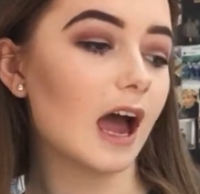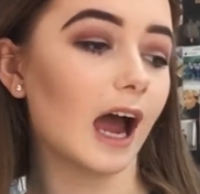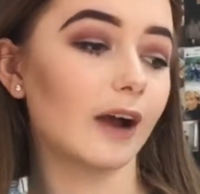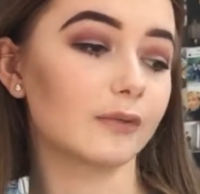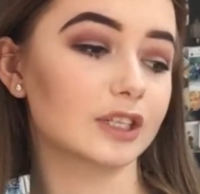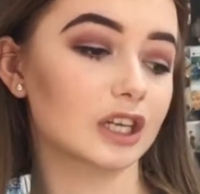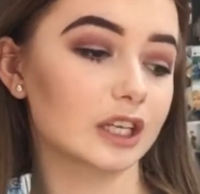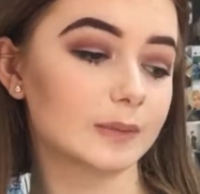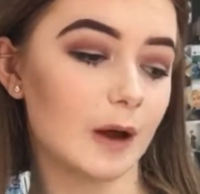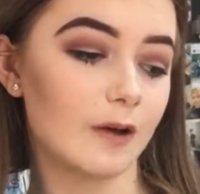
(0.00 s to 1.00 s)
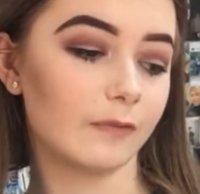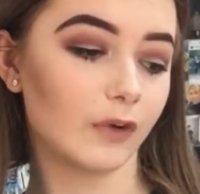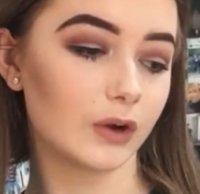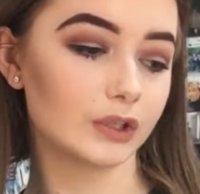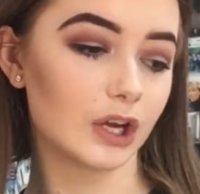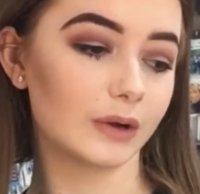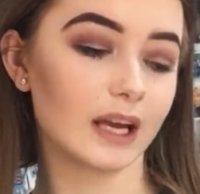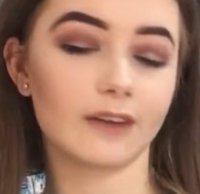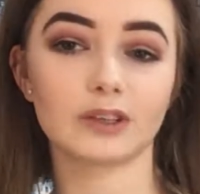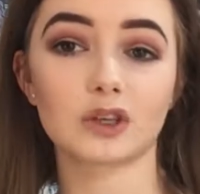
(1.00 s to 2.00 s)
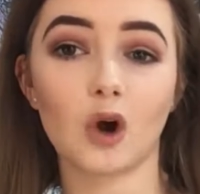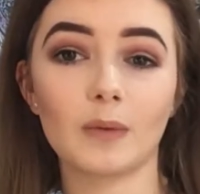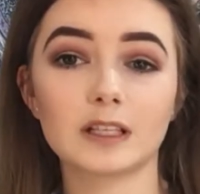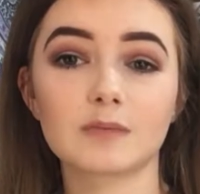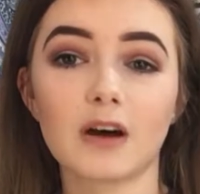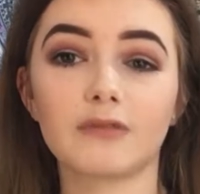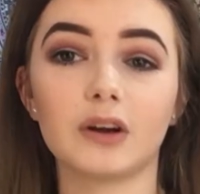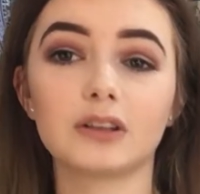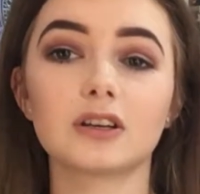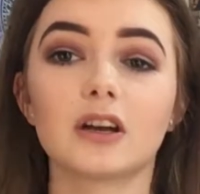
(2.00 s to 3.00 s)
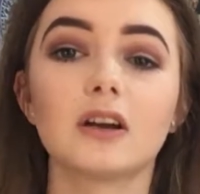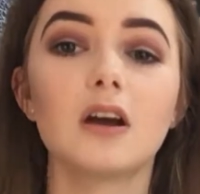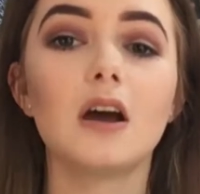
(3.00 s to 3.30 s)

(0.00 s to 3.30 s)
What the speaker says: average likes per photo and average comments per photo.